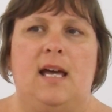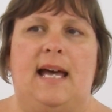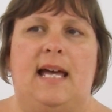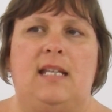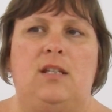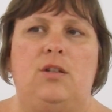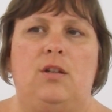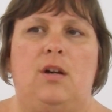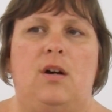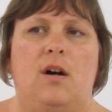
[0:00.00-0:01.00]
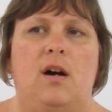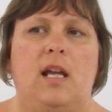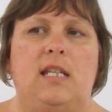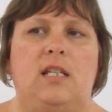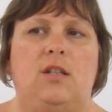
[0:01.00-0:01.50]
and
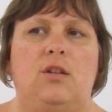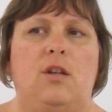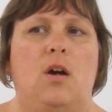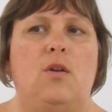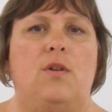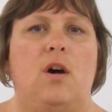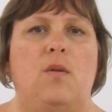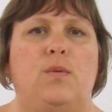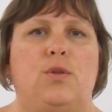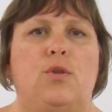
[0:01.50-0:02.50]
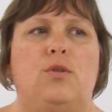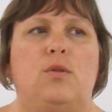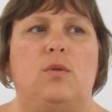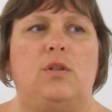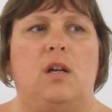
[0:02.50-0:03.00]
I didn't know that I was good
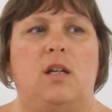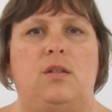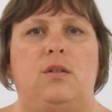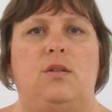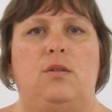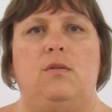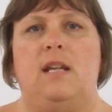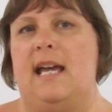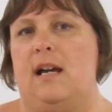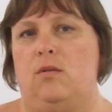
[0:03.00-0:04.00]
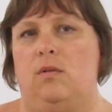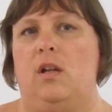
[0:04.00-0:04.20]
at what I do now,